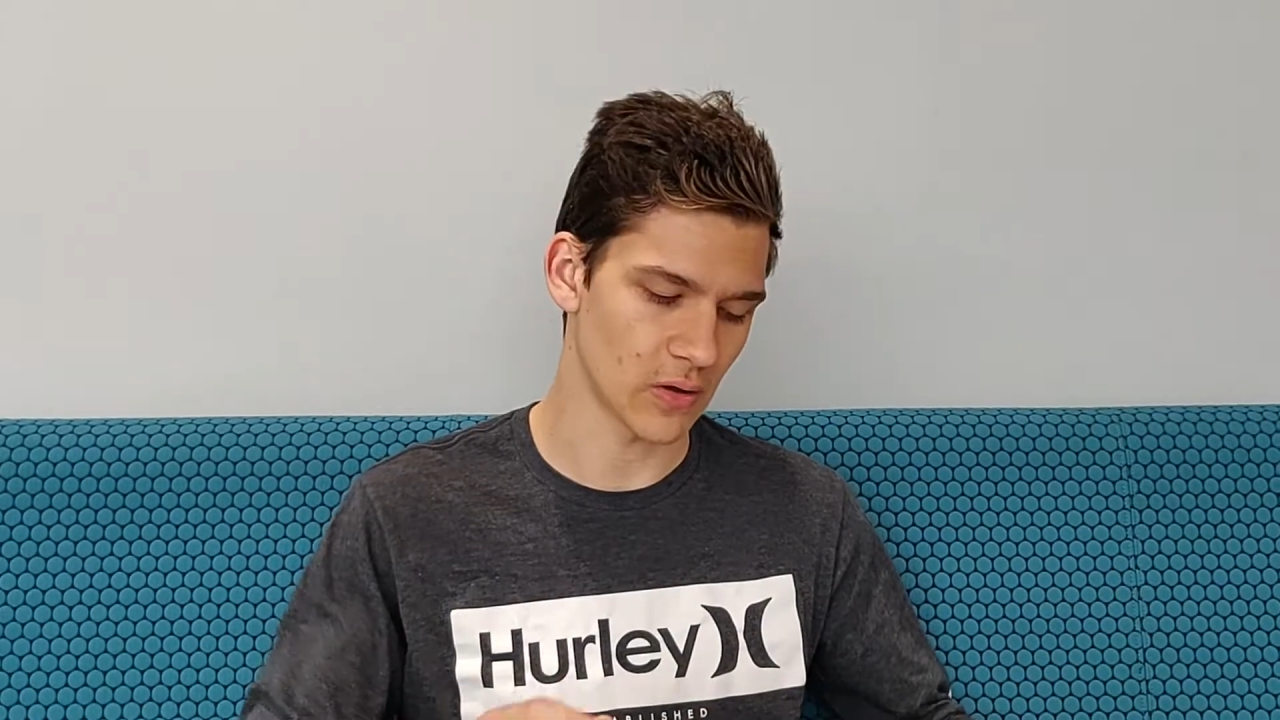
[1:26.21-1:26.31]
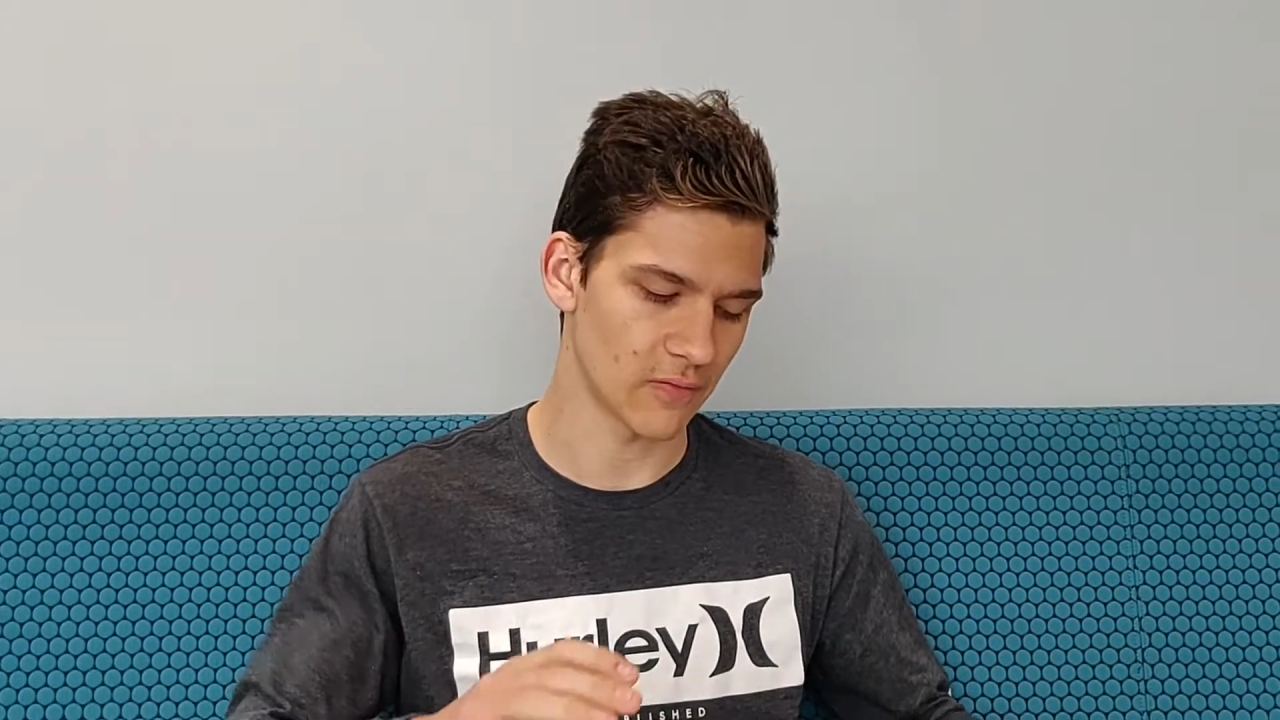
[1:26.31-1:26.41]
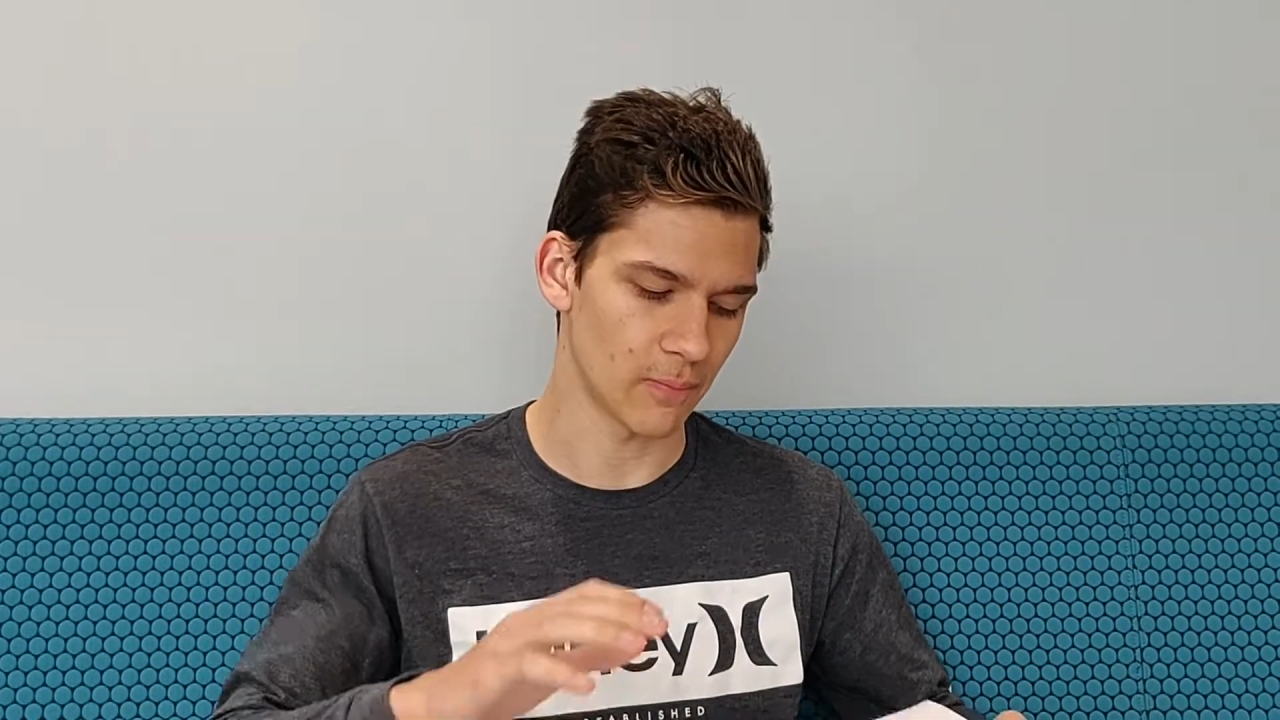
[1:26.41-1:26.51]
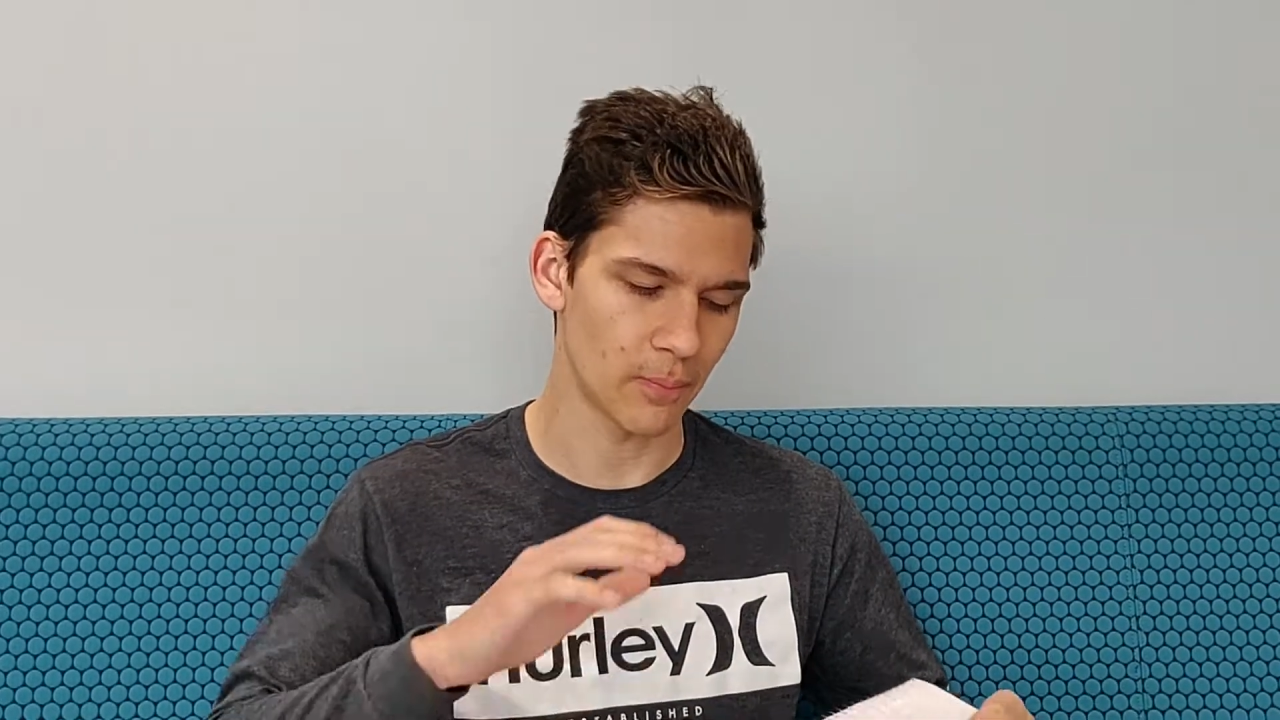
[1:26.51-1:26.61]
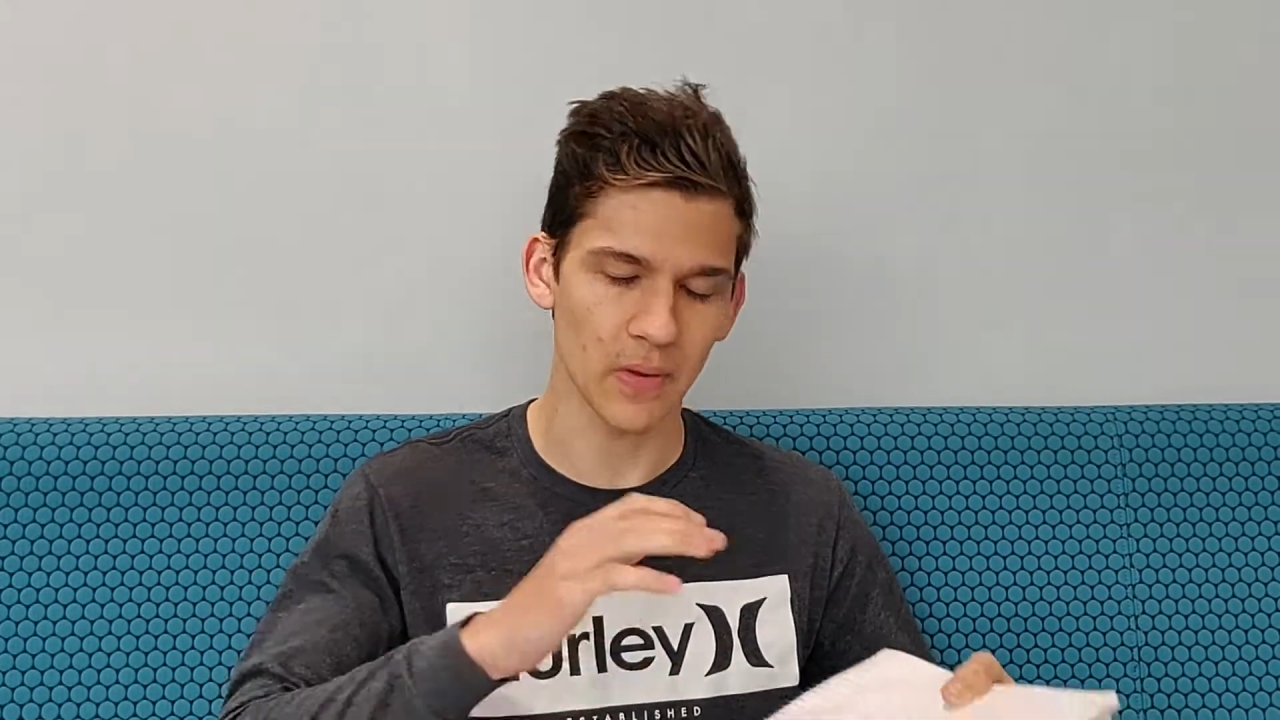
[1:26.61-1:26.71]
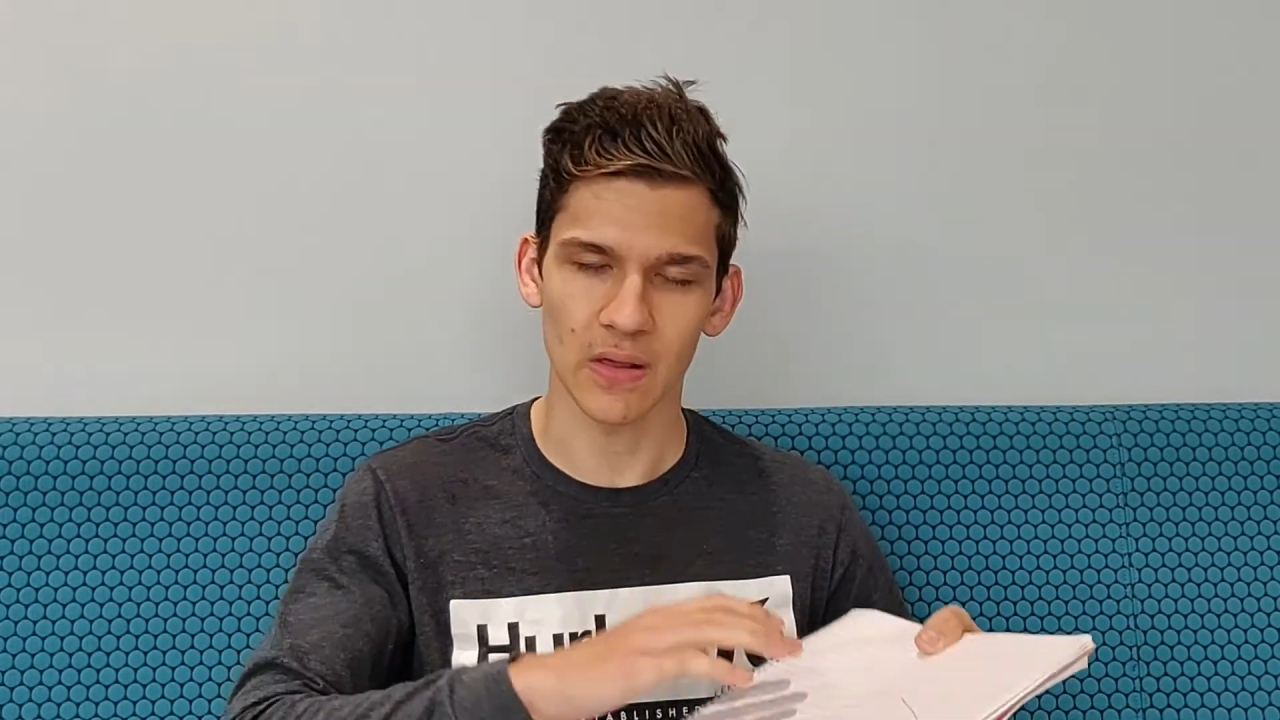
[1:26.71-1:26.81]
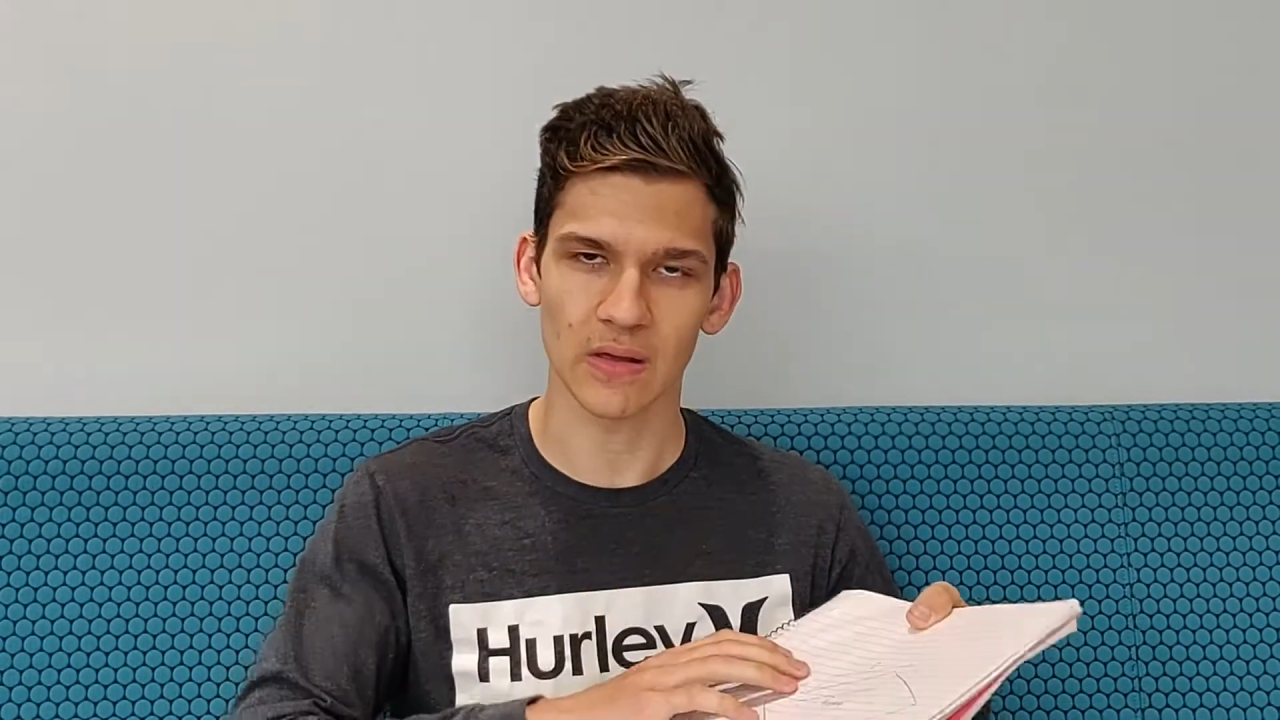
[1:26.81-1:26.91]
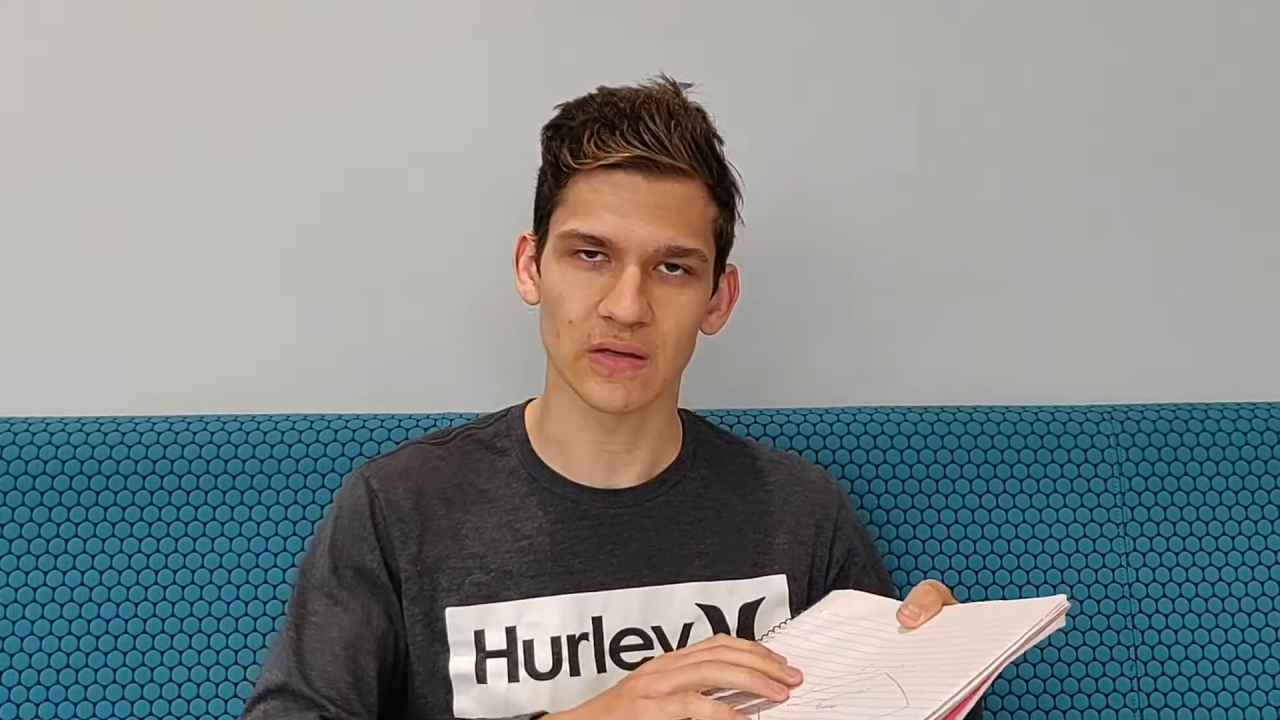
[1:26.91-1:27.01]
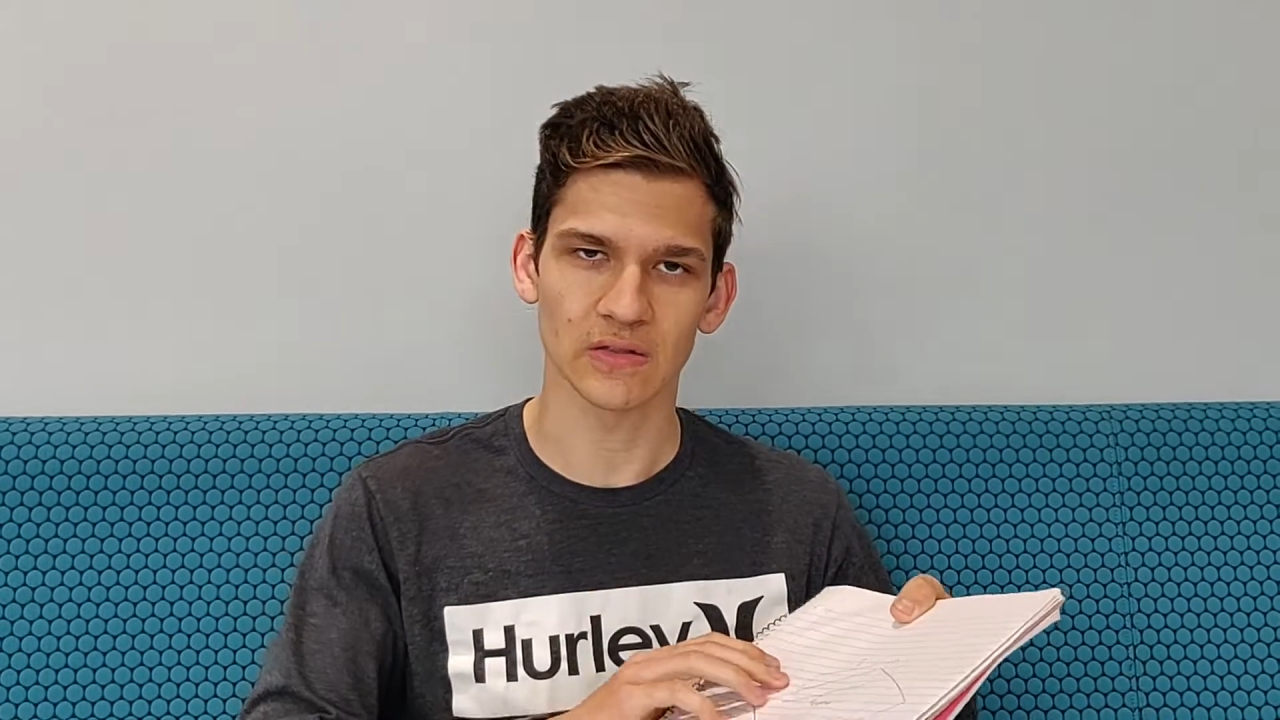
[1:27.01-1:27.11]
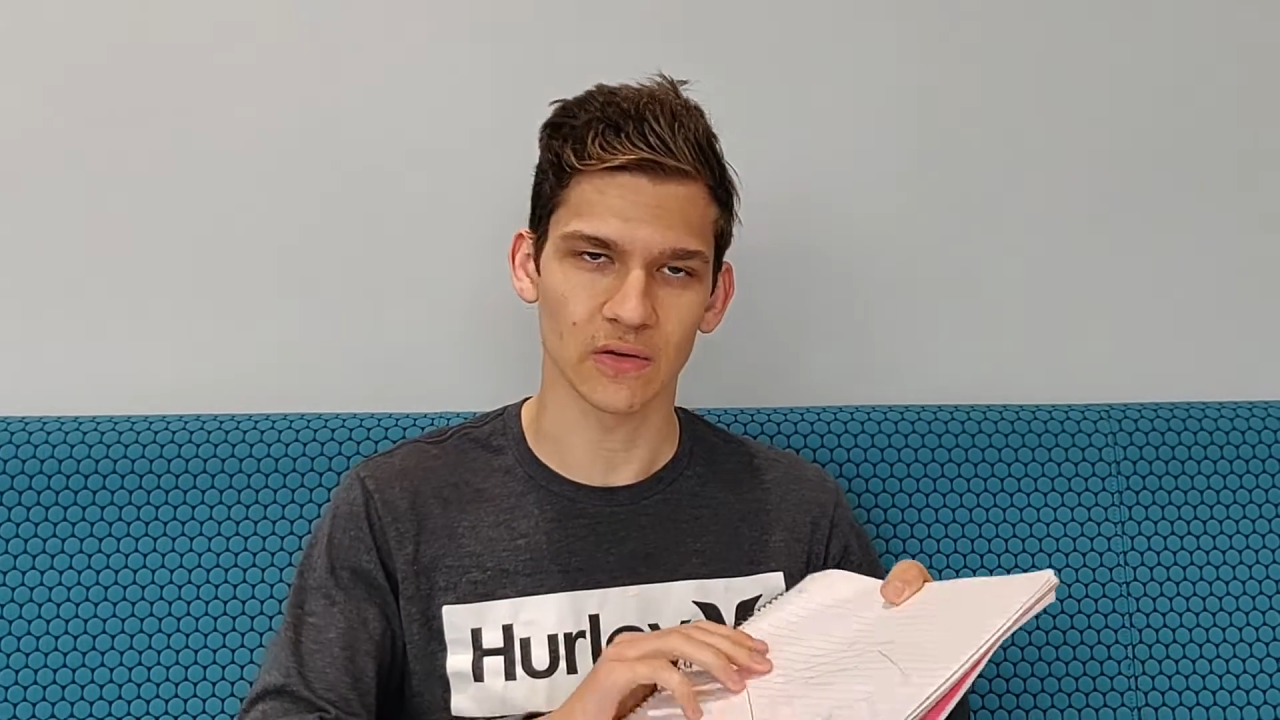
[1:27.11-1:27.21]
if B is